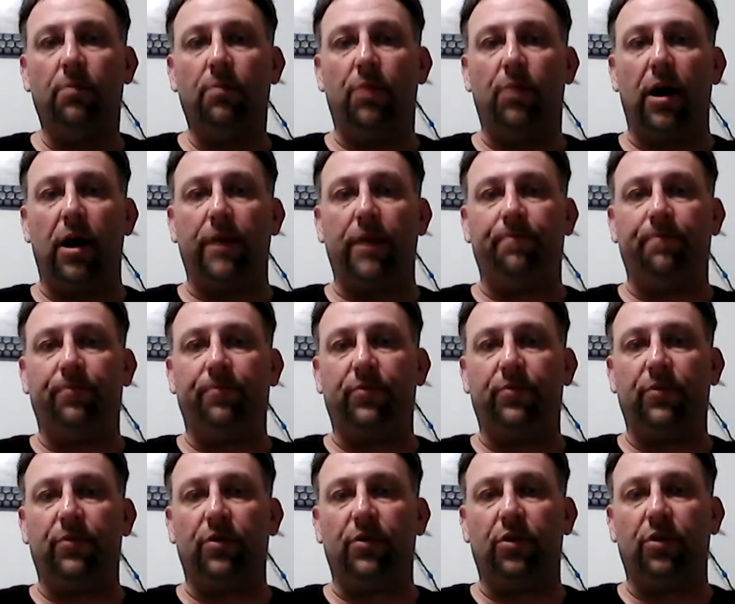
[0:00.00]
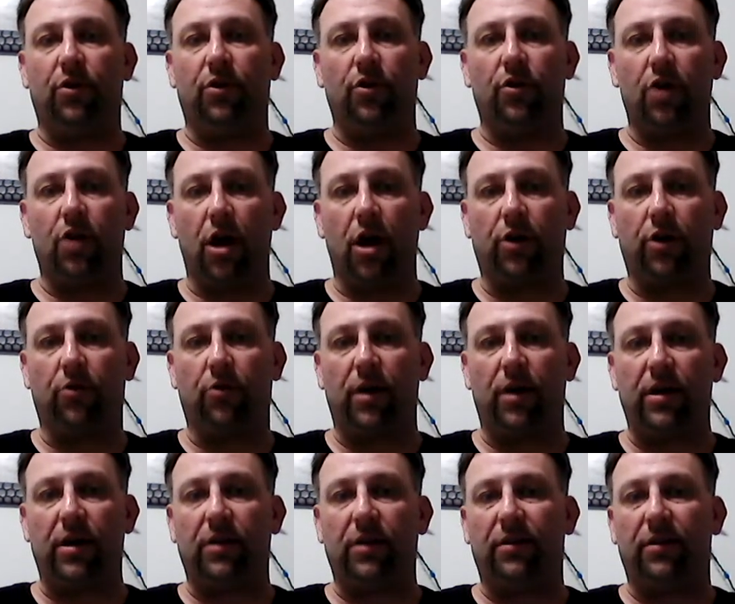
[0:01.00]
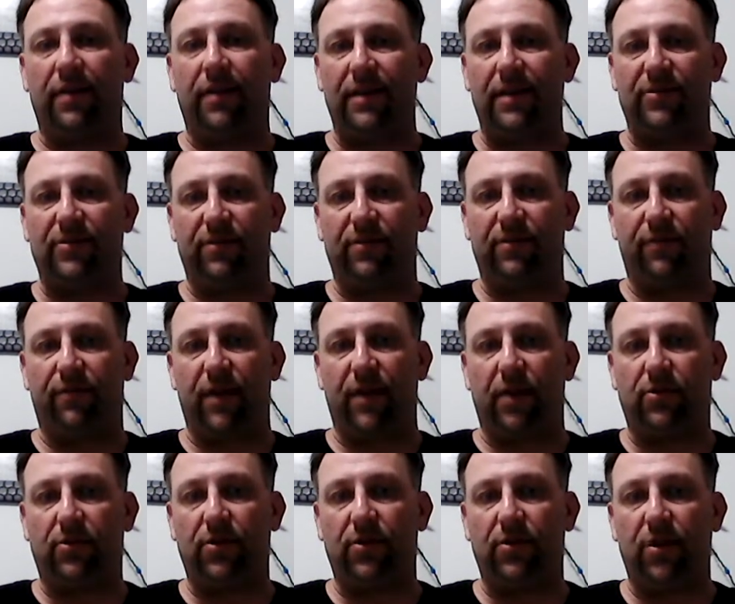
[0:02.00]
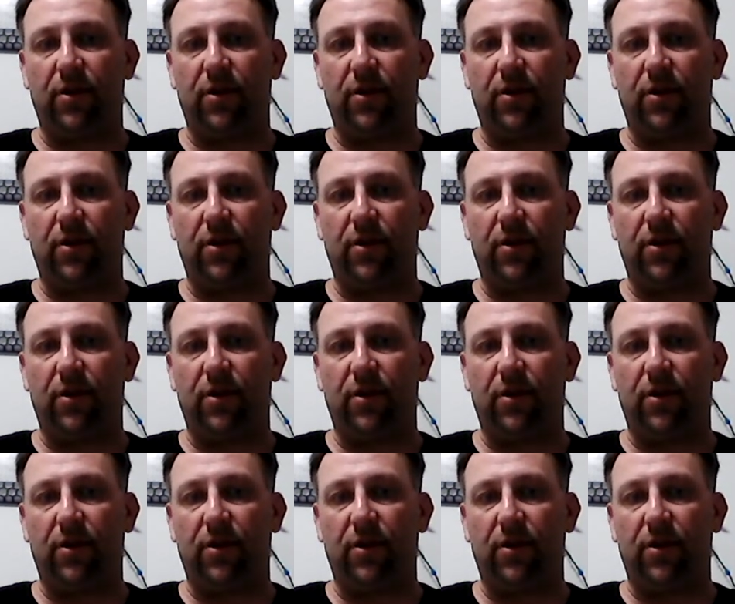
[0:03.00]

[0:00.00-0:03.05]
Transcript: but you're not creating the Lenz effect.